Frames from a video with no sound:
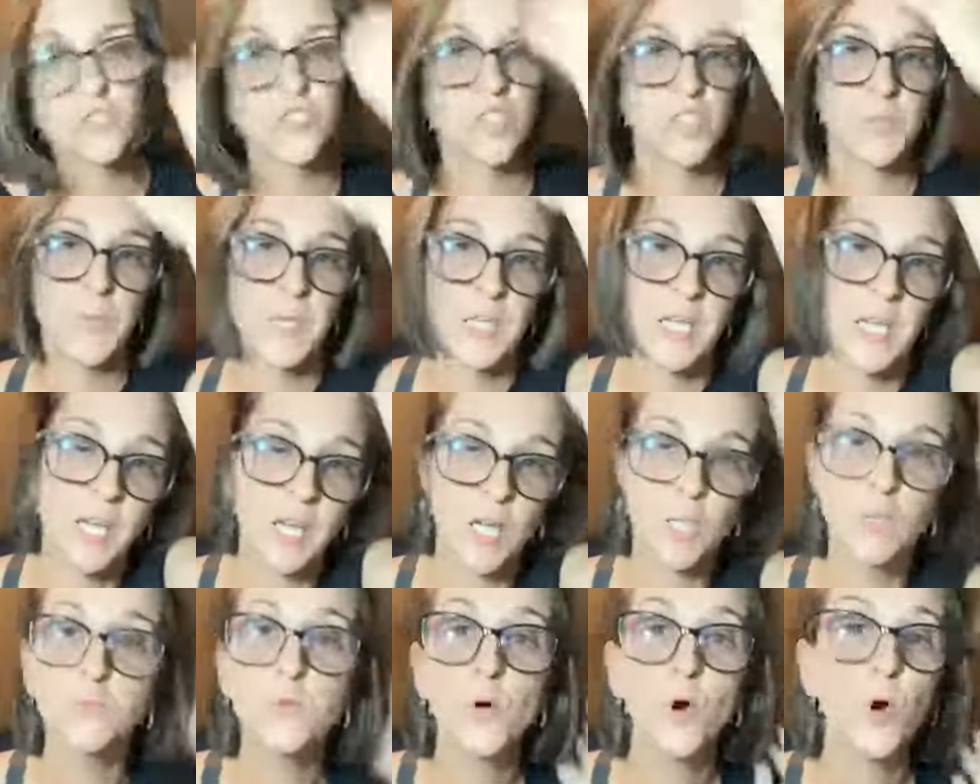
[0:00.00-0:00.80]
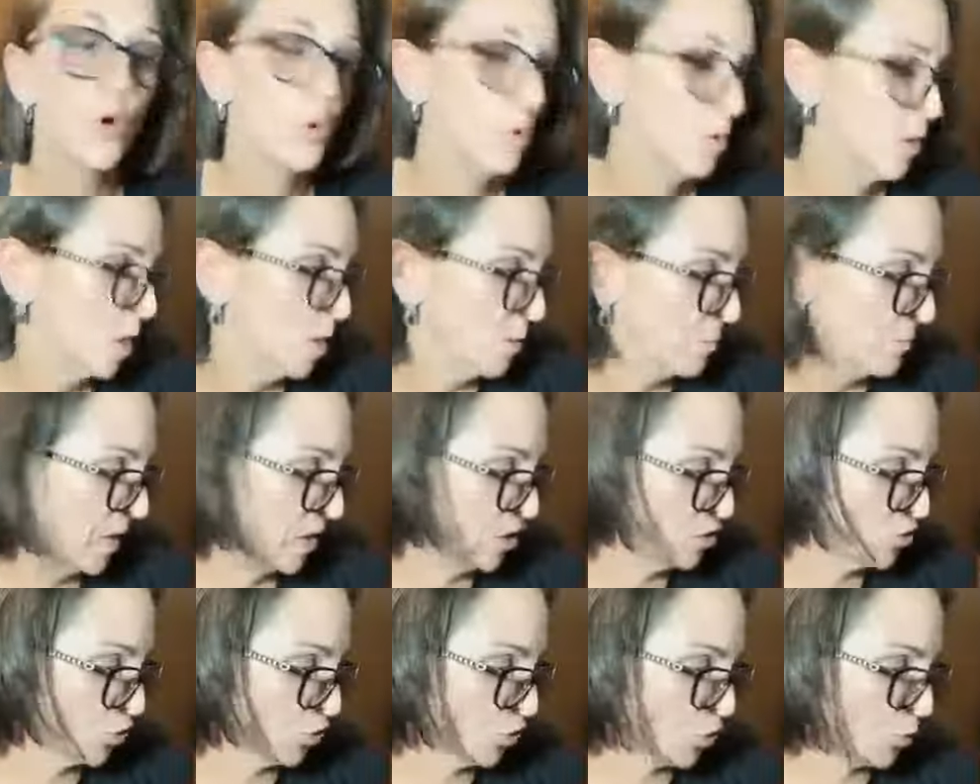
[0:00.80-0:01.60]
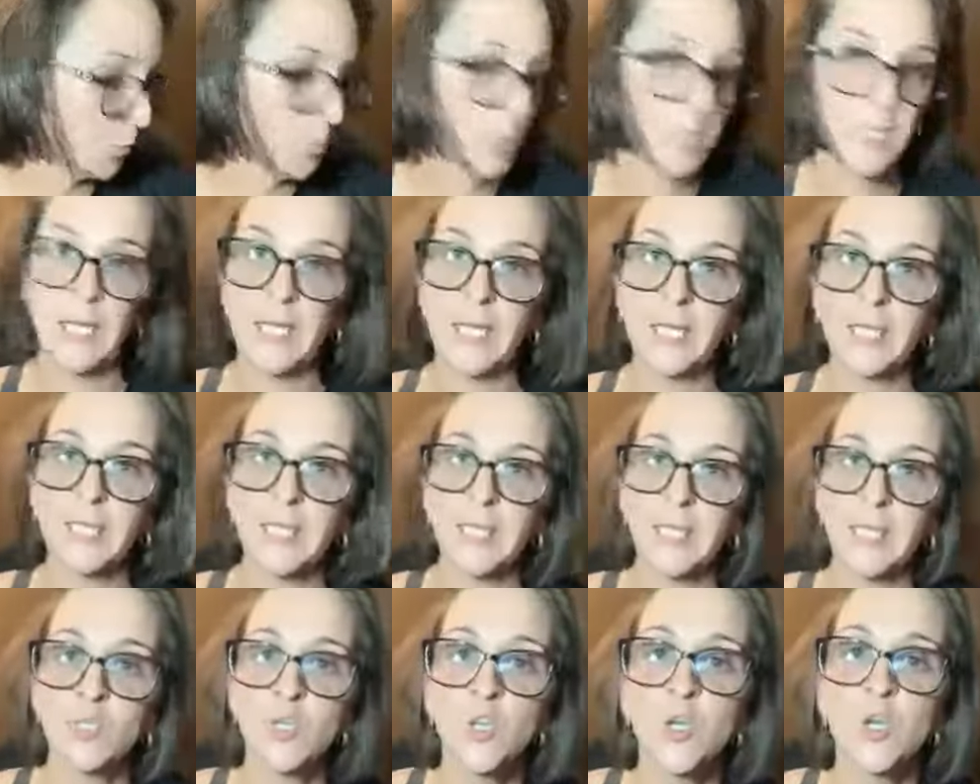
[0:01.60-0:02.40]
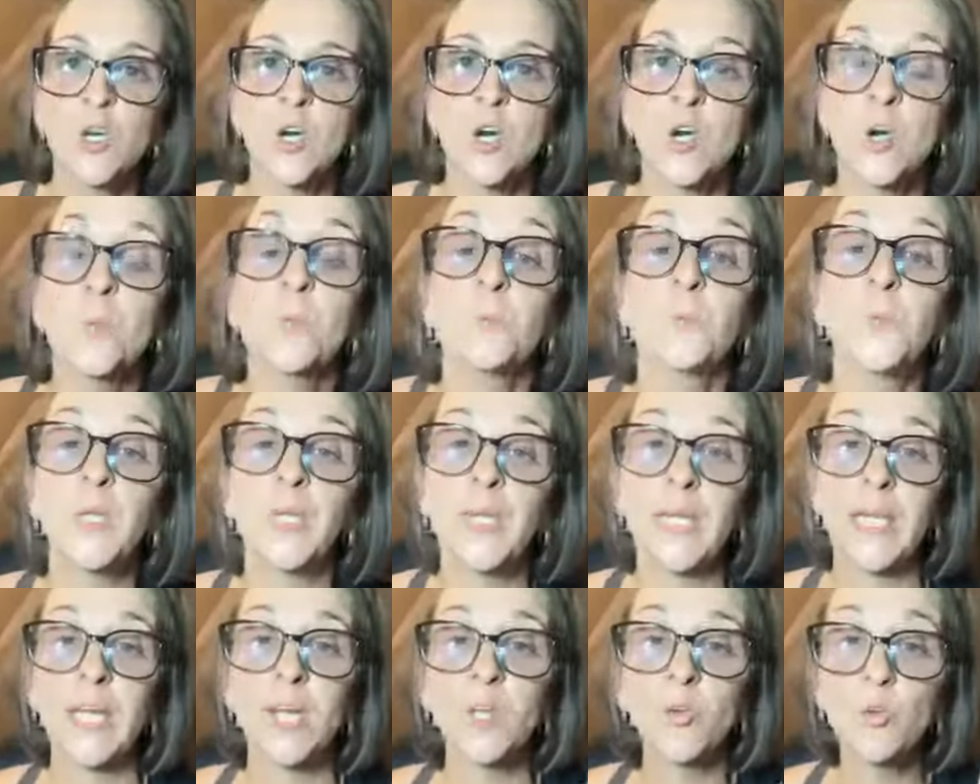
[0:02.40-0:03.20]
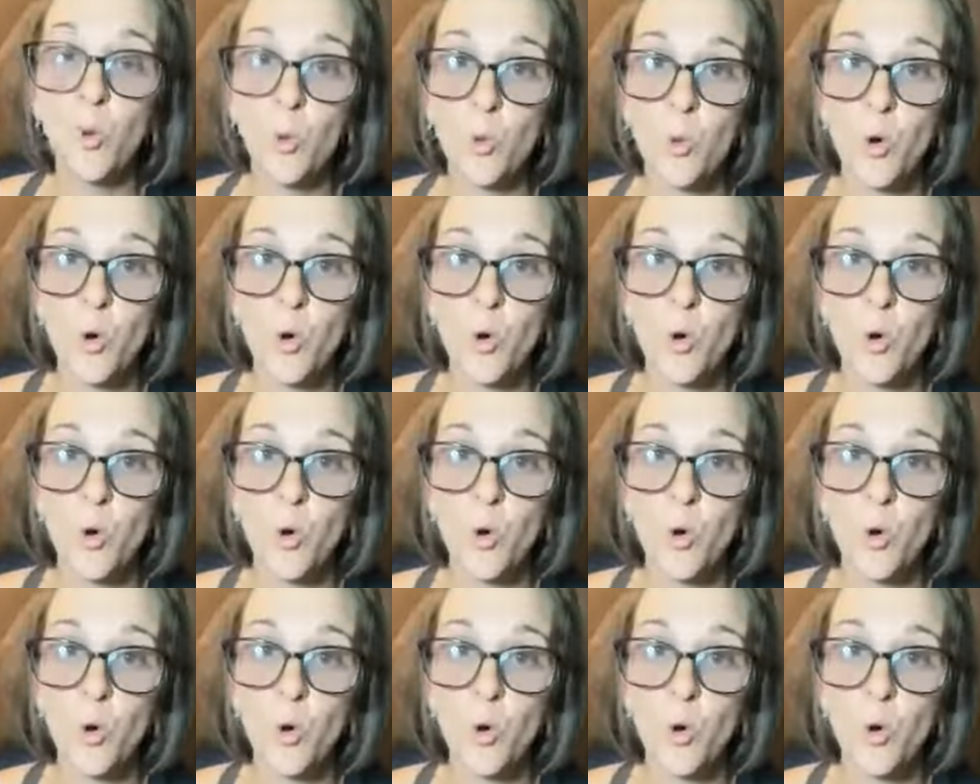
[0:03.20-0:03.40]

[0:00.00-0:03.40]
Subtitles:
Just be careful. Make sure you're planning. Plan